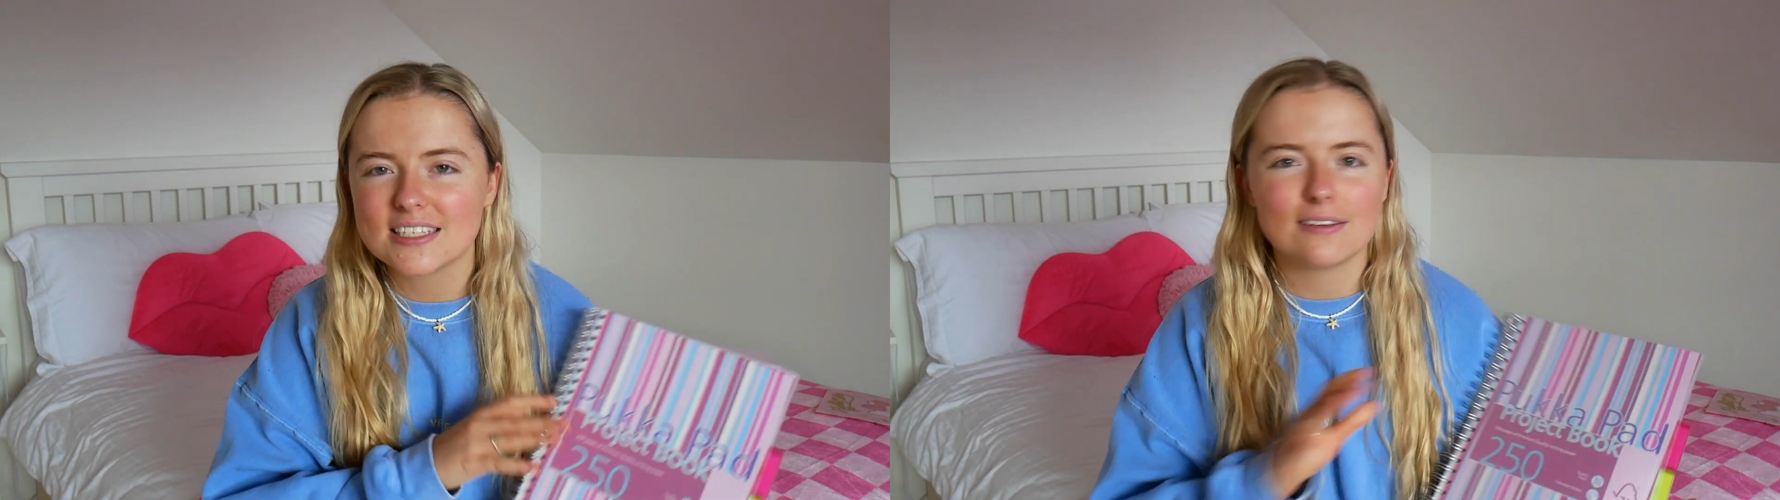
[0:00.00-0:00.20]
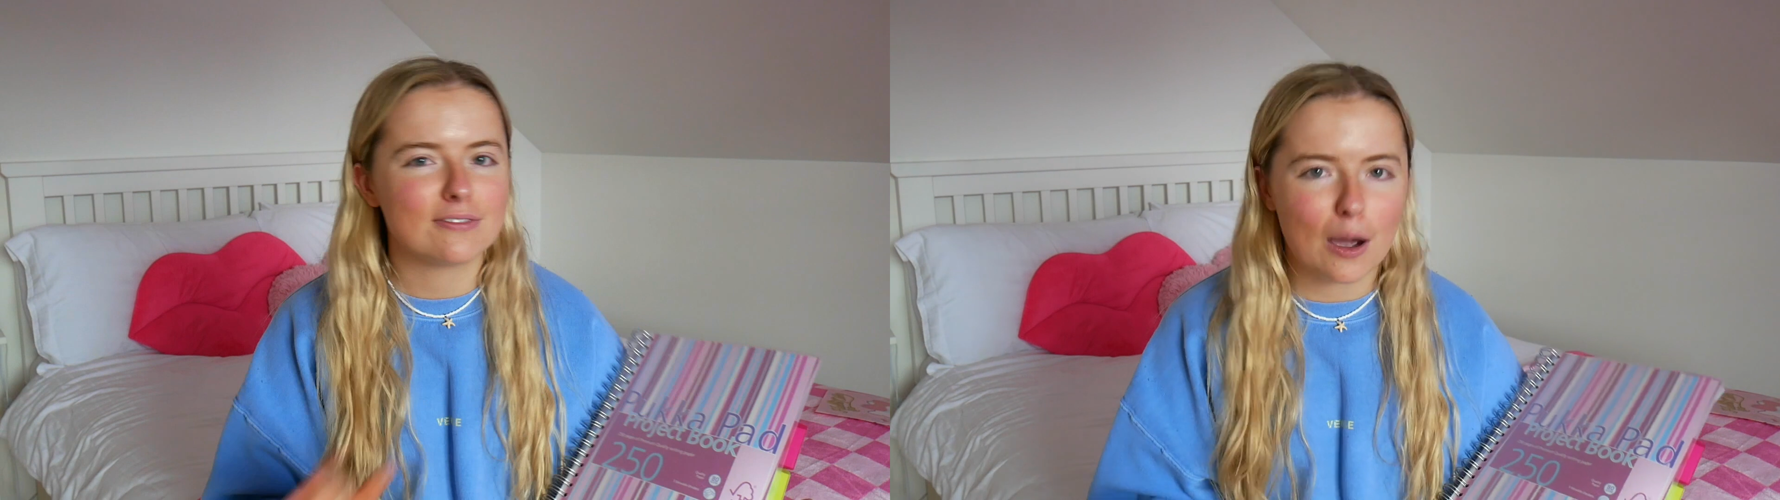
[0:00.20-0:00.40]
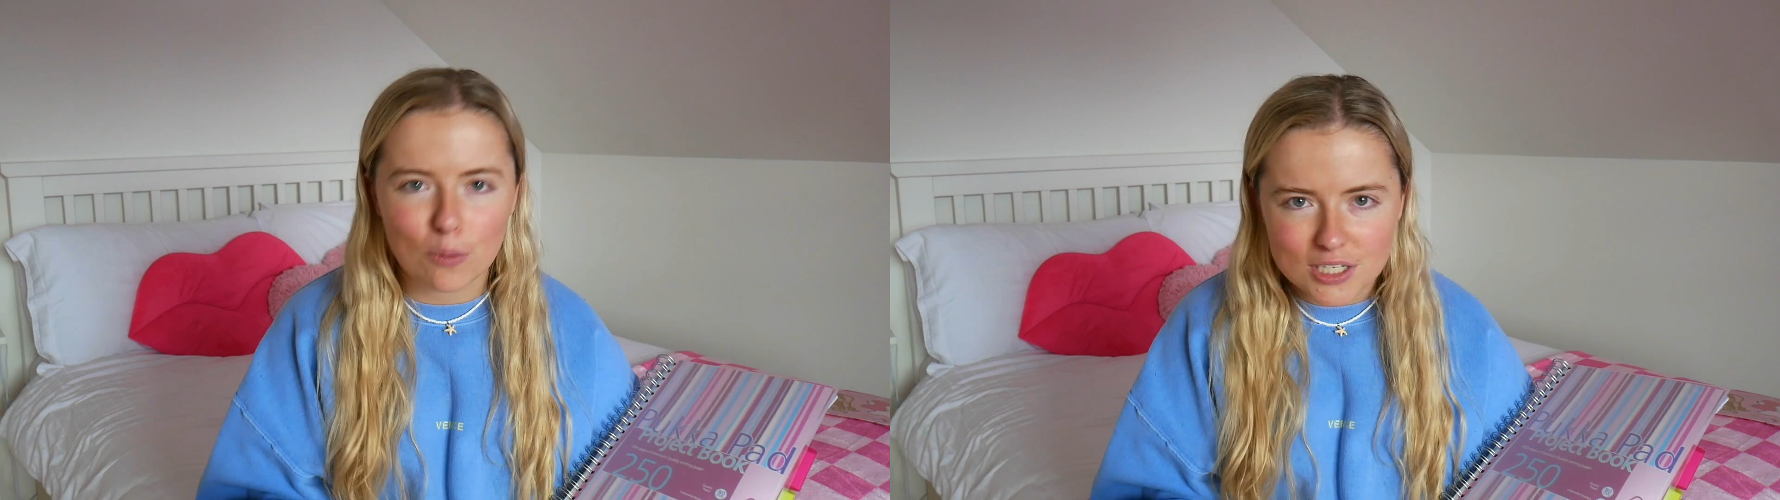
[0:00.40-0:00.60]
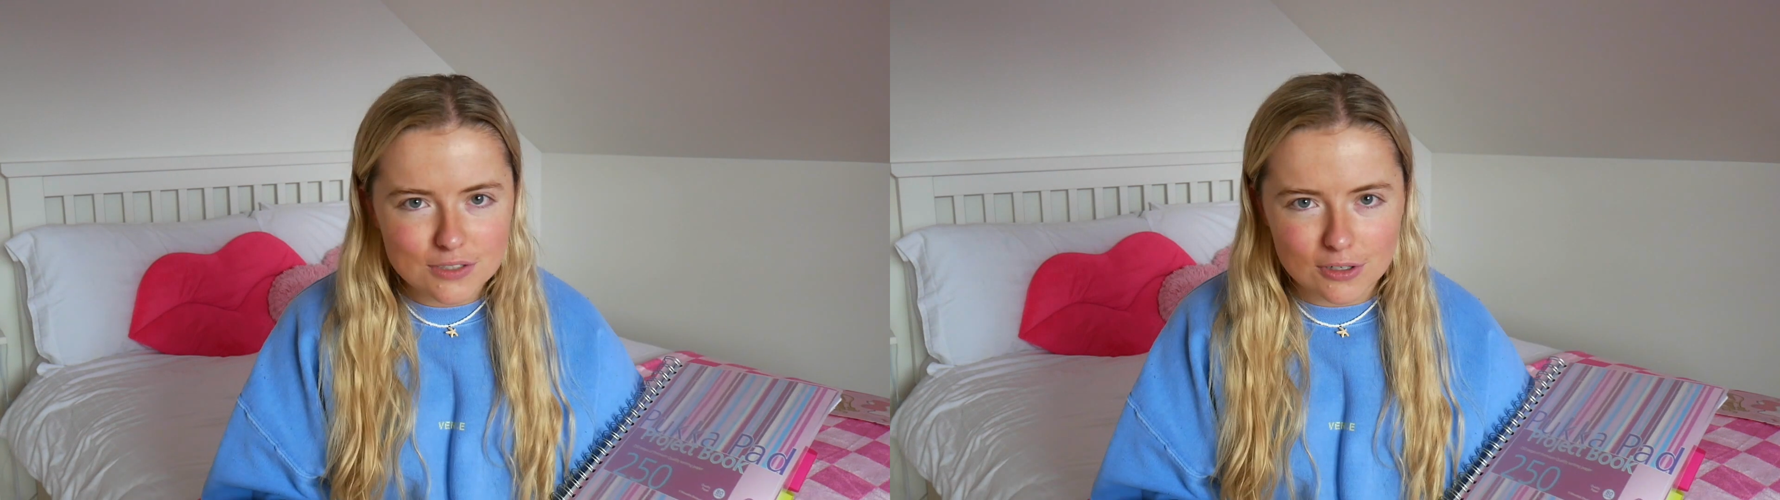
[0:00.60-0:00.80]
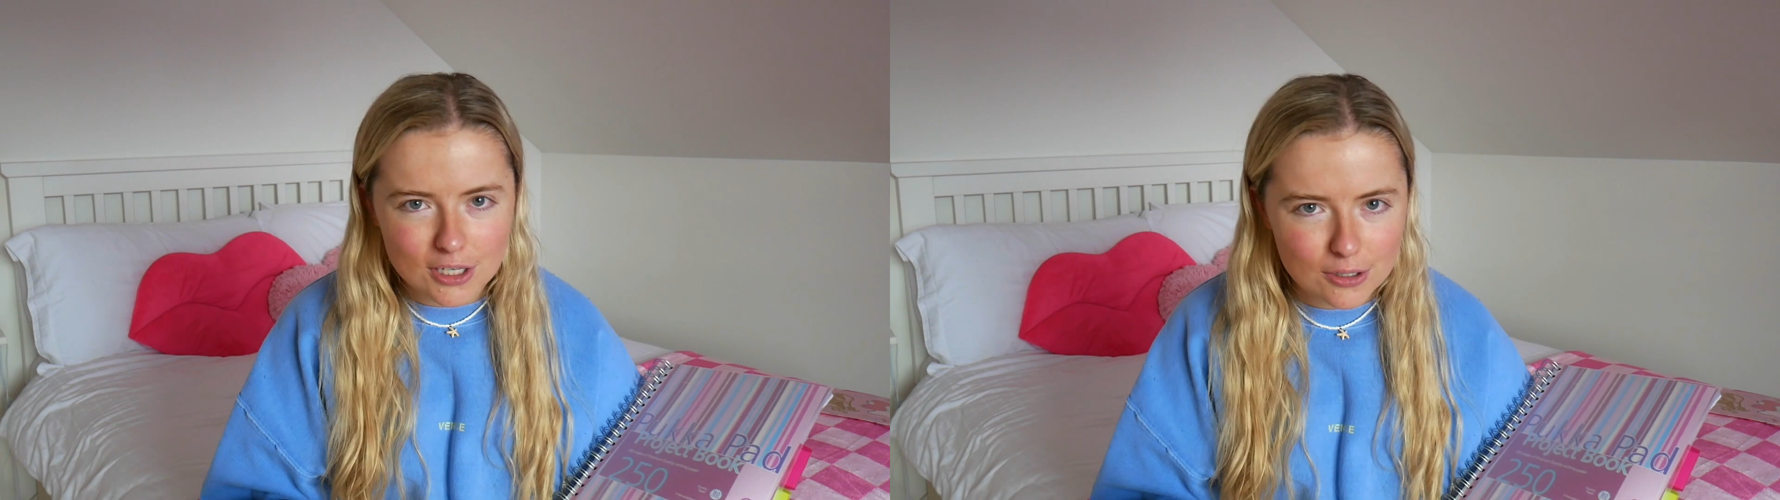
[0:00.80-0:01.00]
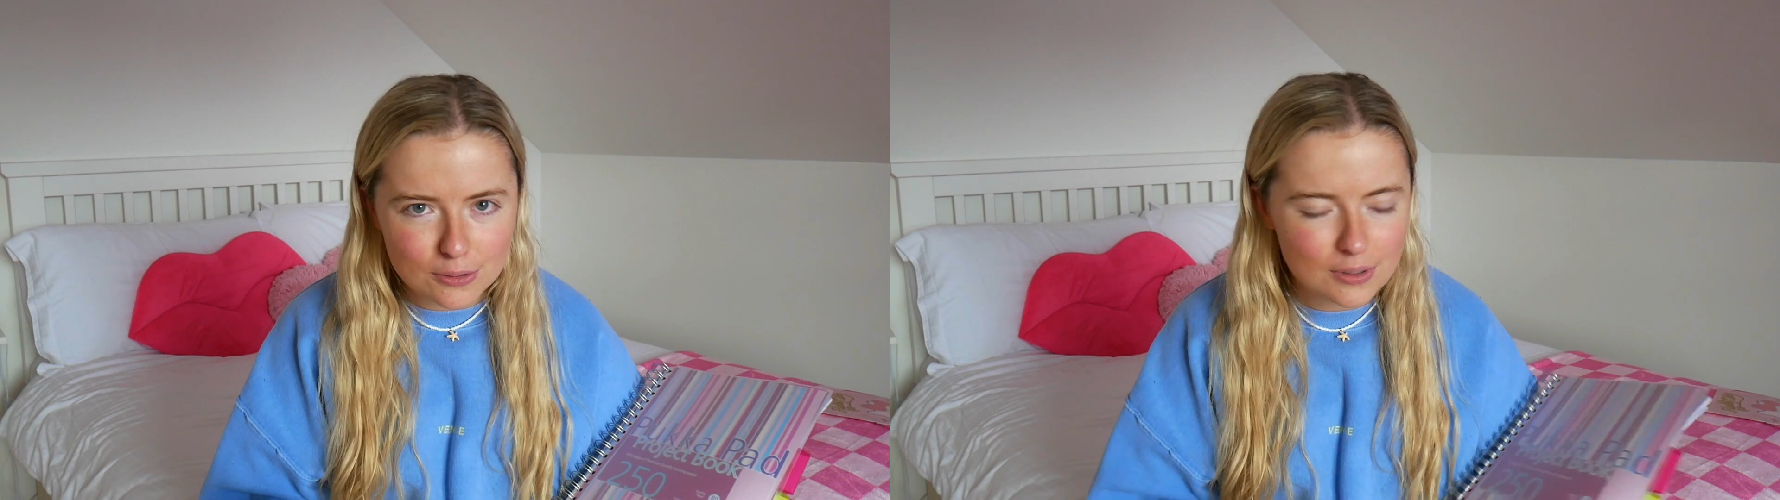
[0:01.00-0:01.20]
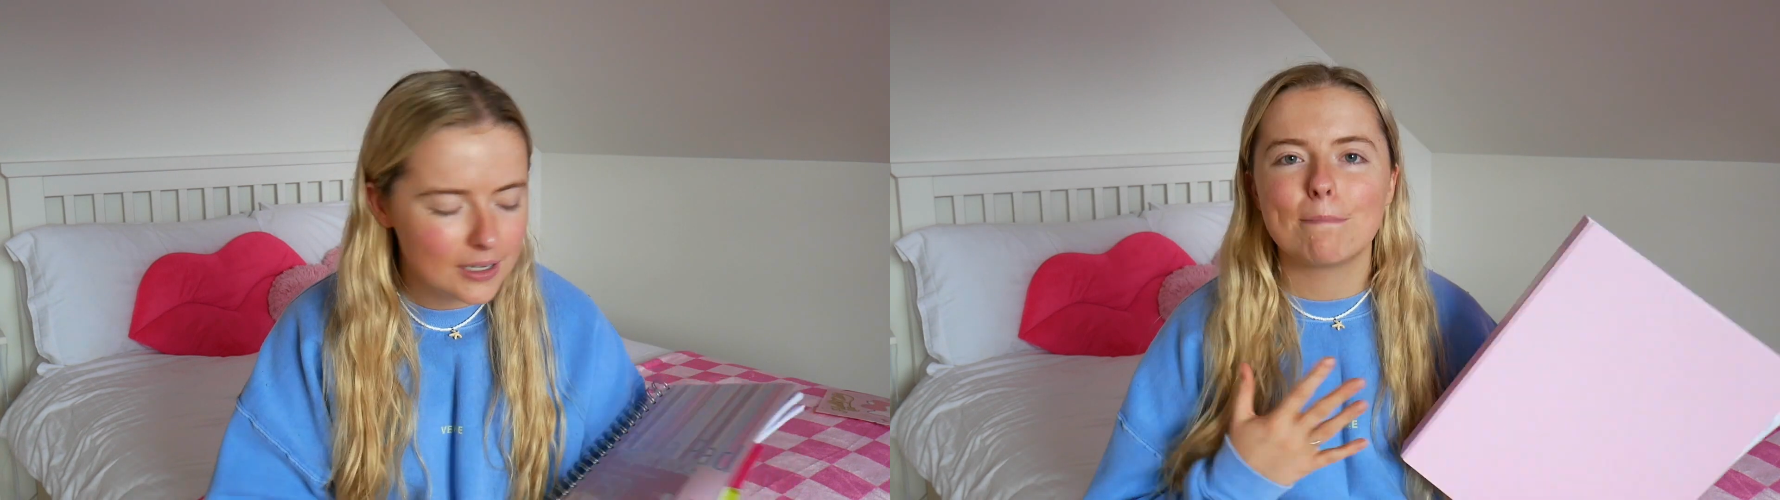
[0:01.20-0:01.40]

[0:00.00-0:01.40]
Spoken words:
if that works for you.